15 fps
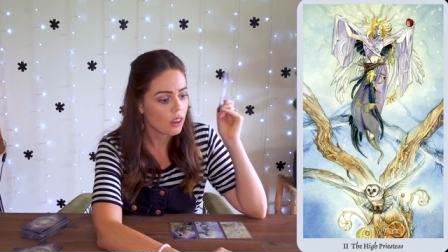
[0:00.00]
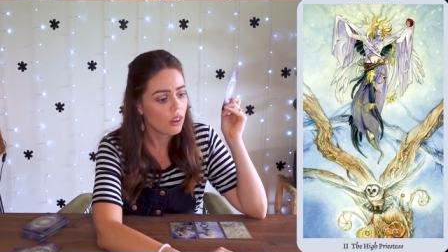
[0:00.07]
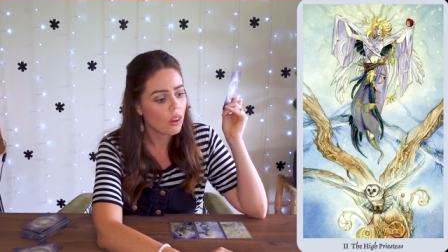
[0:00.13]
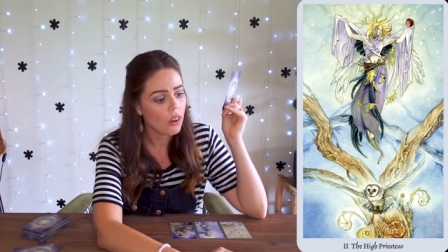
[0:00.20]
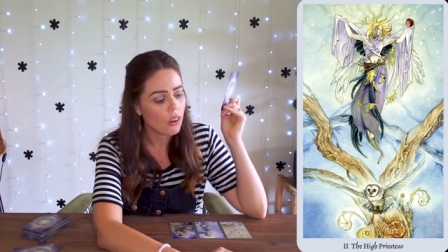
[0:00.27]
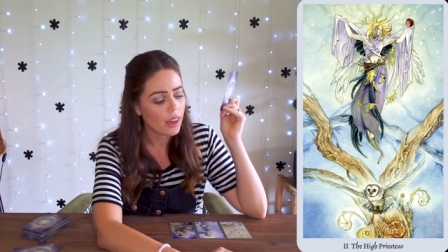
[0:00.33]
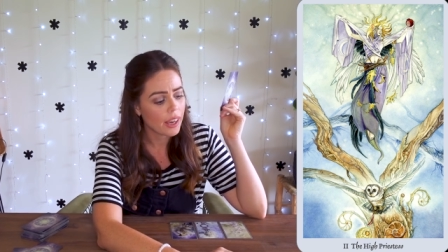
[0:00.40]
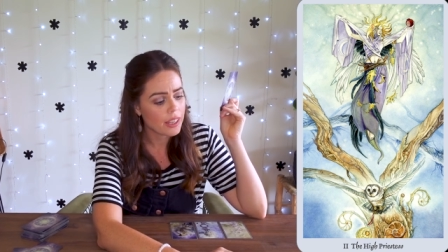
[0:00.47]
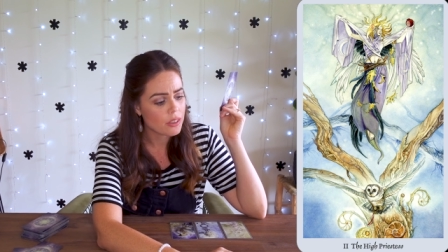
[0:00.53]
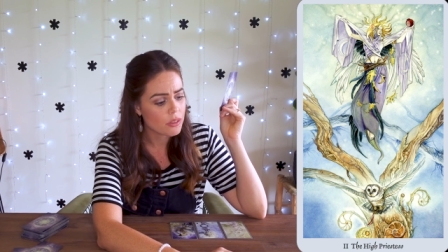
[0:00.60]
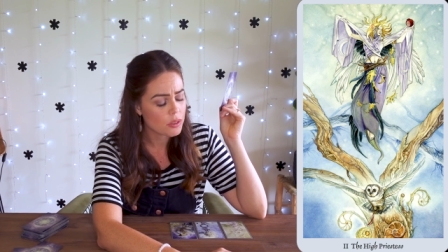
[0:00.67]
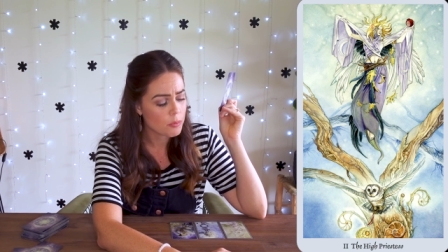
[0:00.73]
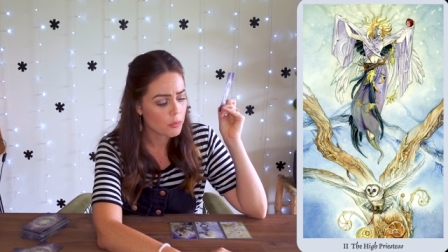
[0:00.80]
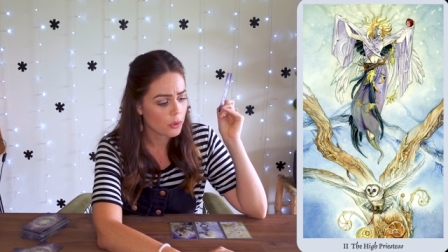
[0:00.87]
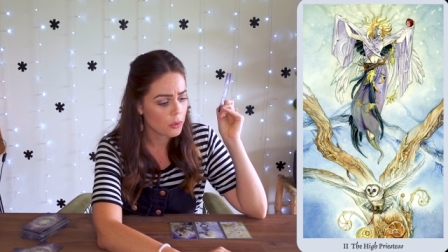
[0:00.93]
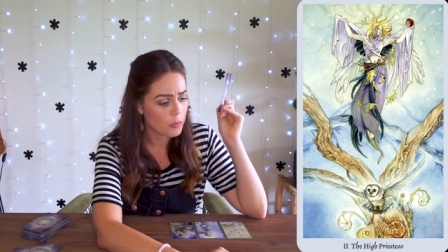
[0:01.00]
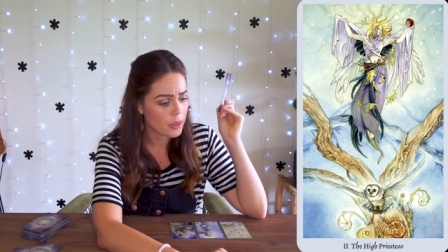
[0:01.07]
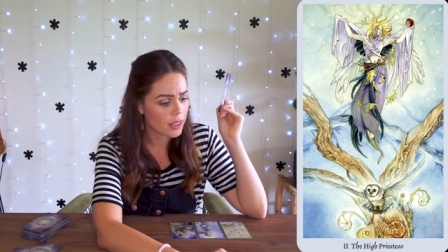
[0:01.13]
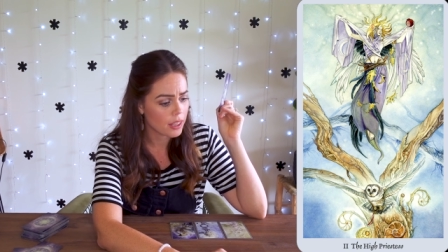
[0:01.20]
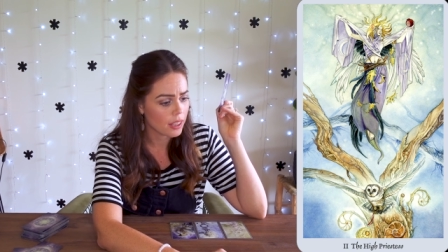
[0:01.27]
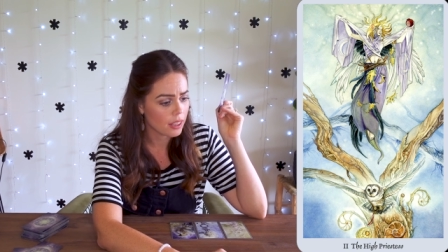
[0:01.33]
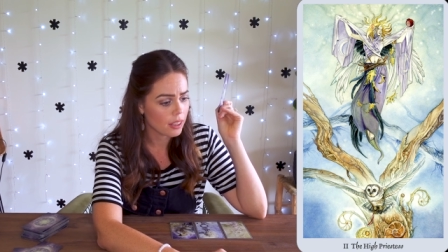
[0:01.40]
Oh, angels brought
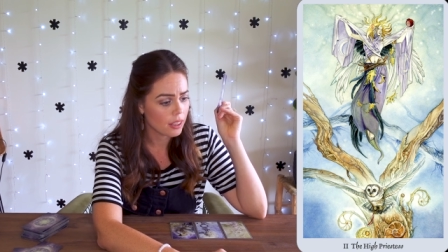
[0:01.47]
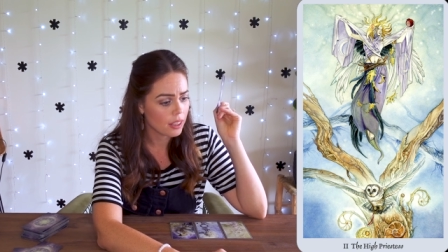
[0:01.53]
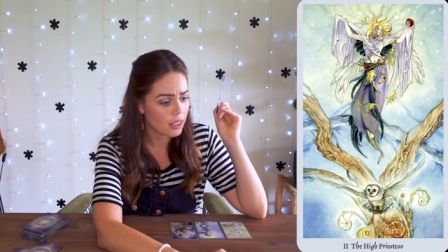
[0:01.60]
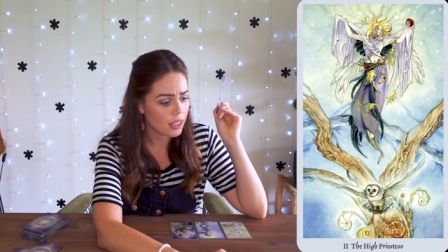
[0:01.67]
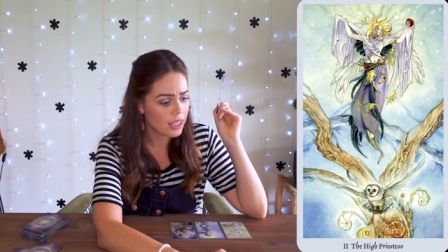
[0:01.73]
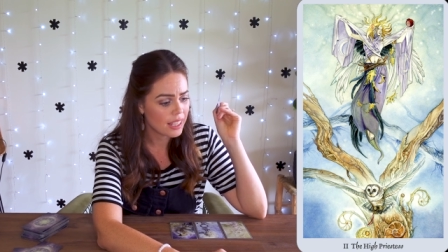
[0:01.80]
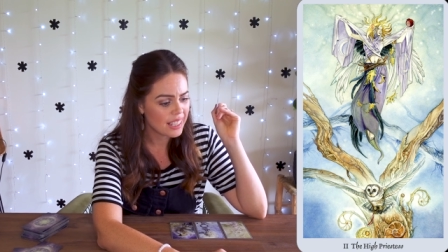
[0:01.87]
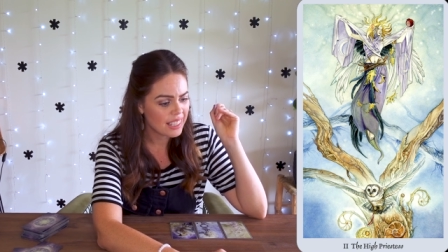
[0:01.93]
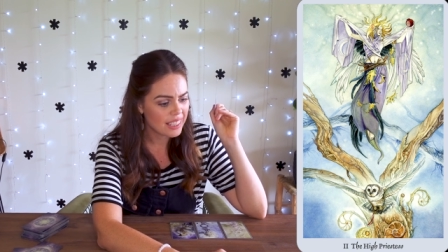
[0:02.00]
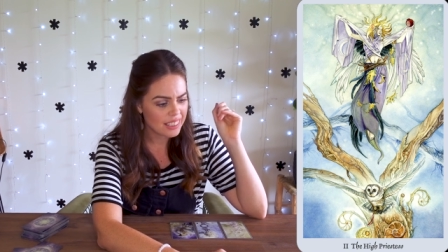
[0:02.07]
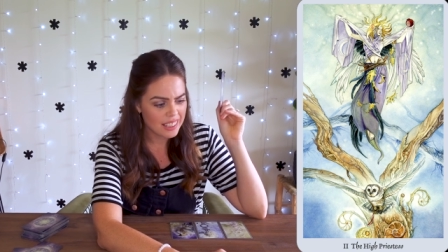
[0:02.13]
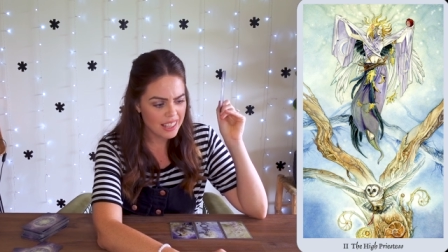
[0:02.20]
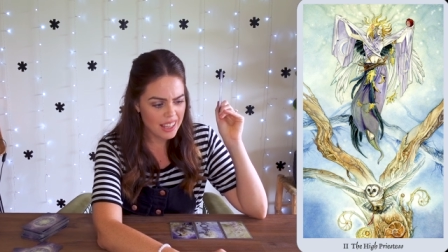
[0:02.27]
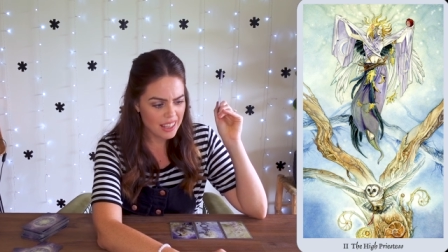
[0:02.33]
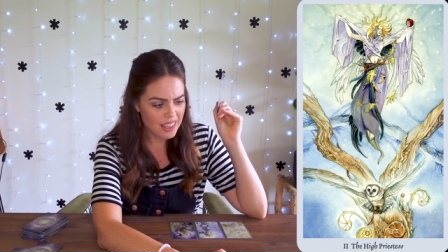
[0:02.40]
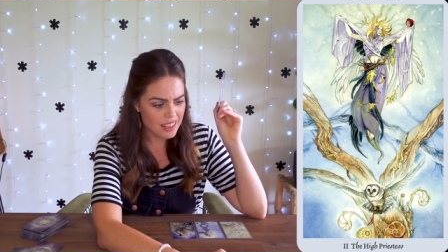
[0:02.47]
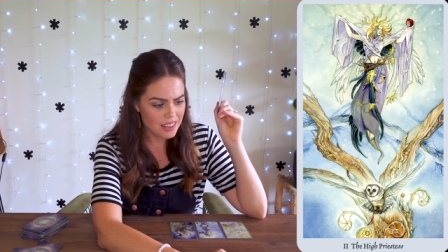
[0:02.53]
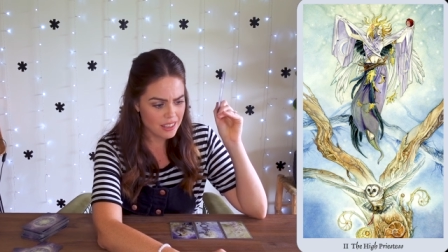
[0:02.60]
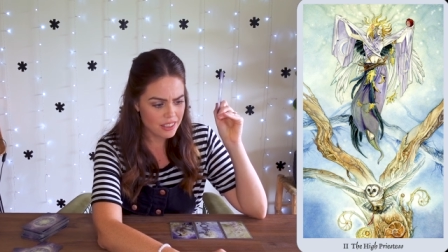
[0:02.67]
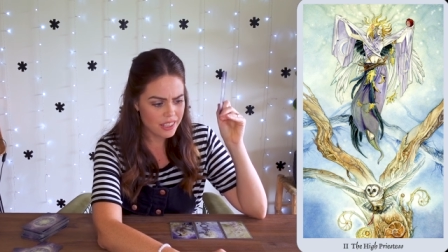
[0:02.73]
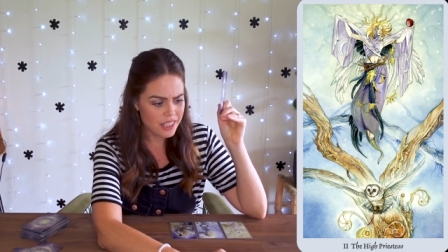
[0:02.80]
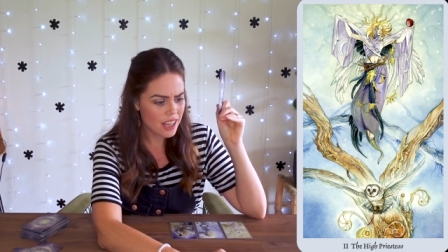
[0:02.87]
me here.
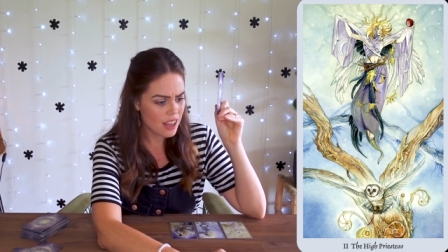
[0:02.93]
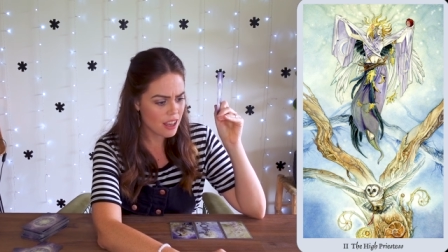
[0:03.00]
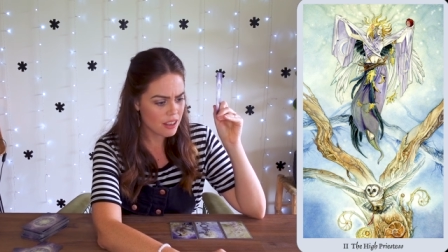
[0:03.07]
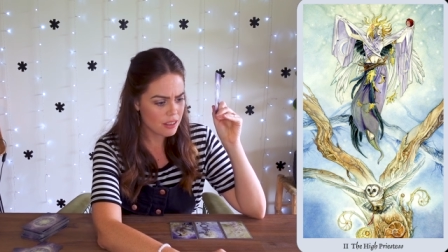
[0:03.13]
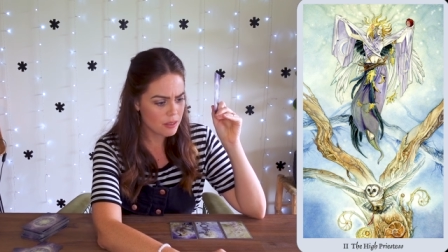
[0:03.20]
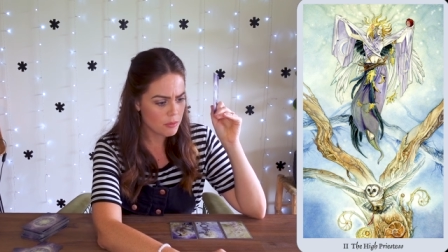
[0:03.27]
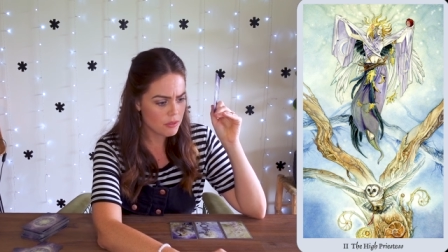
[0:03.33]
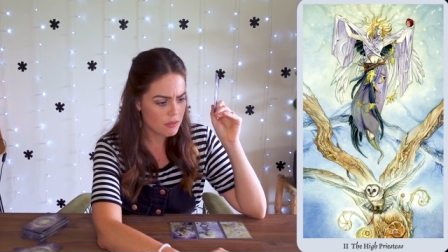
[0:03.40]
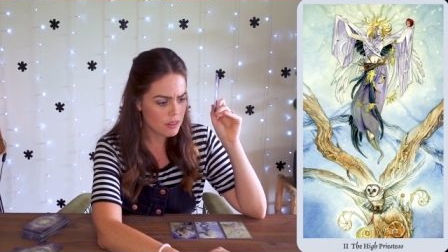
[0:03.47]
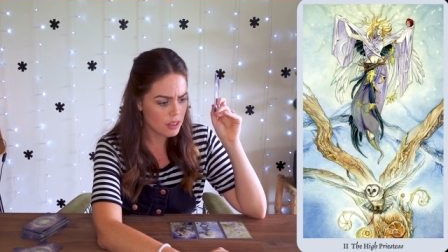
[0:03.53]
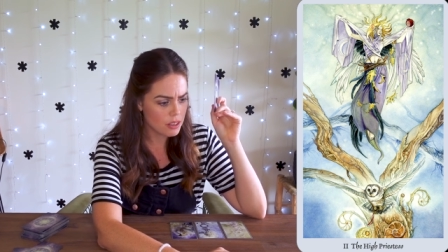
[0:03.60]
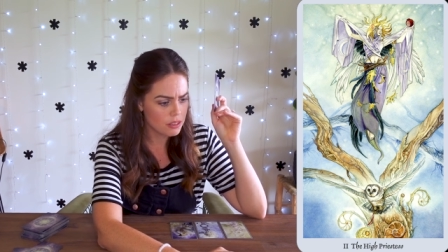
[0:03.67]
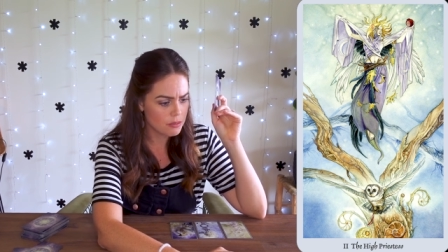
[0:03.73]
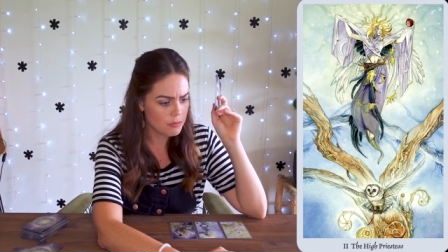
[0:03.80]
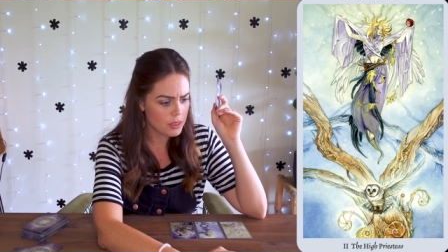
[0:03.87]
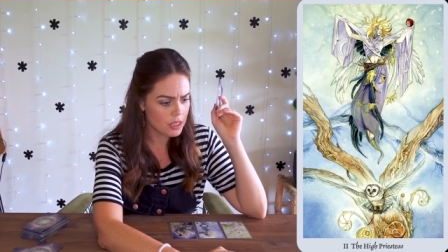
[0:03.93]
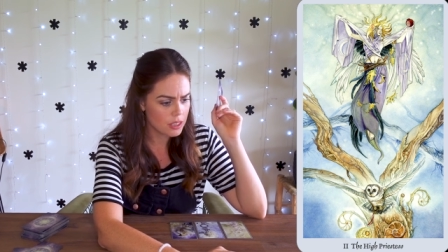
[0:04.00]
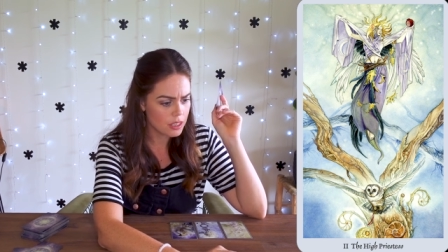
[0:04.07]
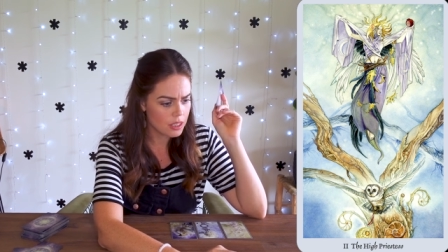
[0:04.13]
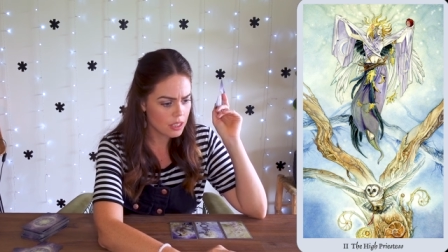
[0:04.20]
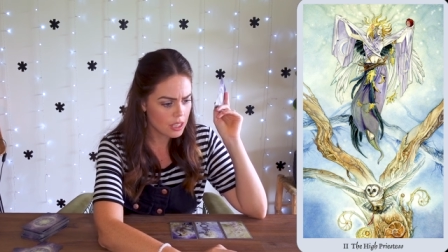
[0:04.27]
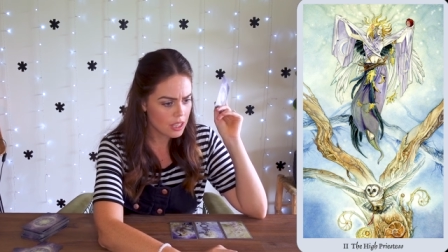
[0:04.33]
Angels brought
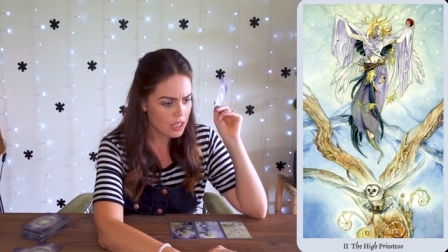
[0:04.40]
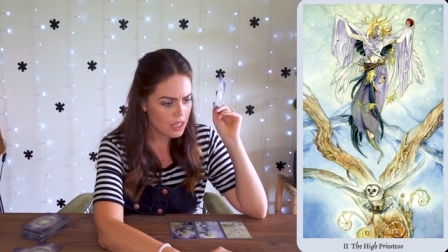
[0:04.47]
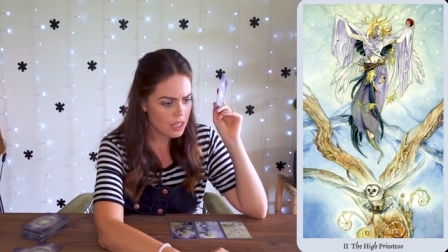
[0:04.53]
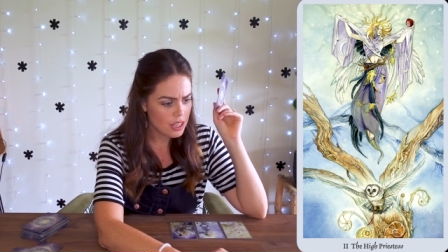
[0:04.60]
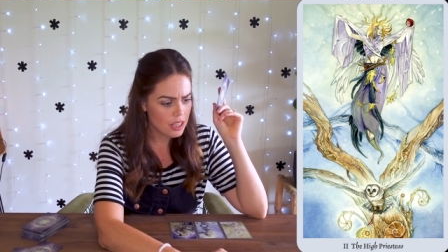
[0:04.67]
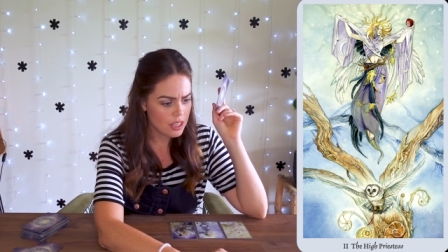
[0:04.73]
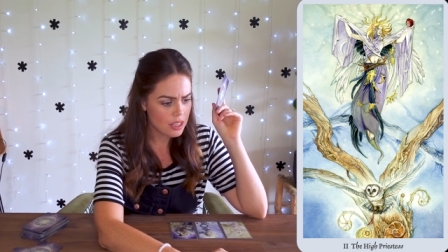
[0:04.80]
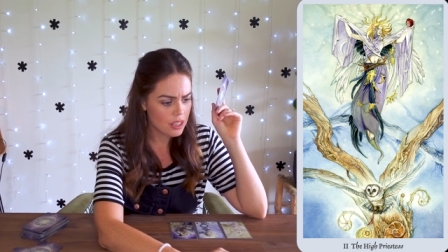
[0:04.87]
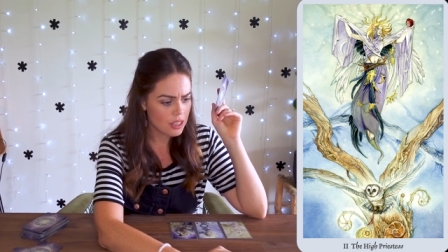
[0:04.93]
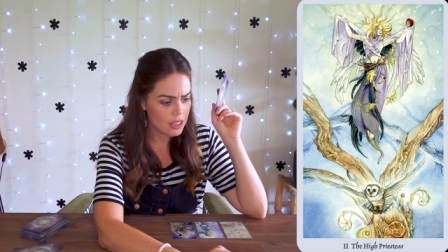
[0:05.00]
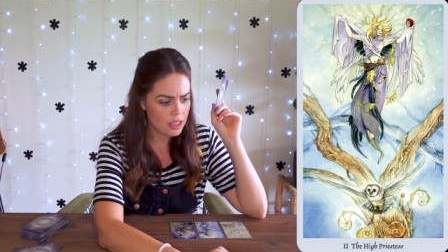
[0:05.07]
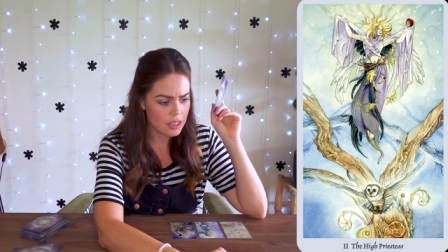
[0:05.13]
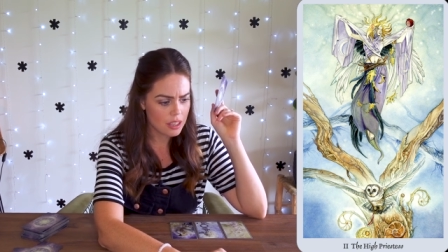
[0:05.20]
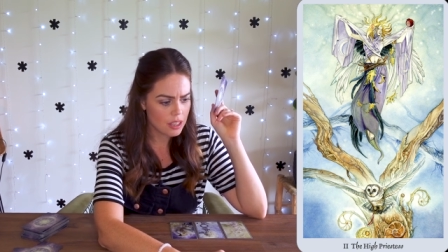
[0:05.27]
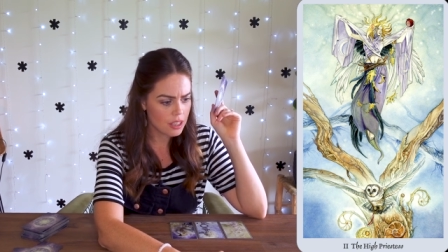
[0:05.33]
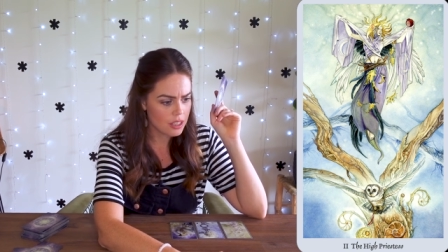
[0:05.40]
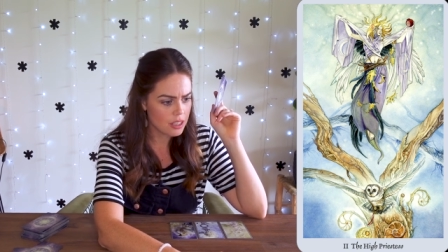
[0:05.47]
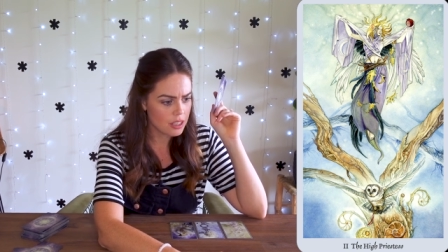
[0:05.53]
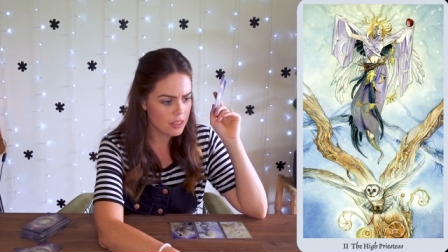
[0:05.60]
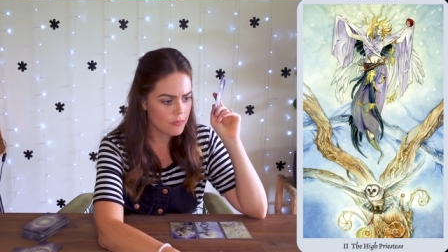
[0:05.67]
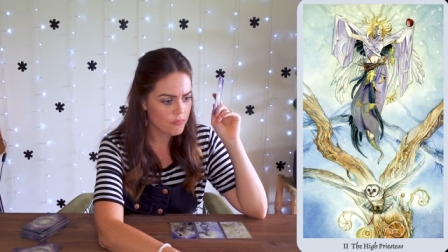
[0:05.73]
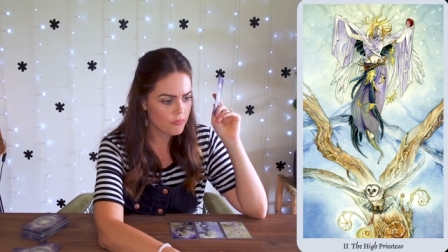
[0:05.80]
me
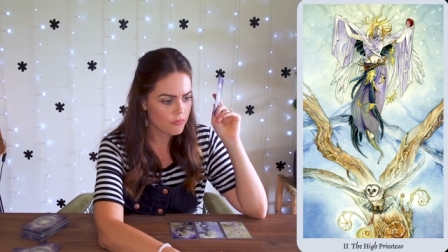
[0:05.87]
here.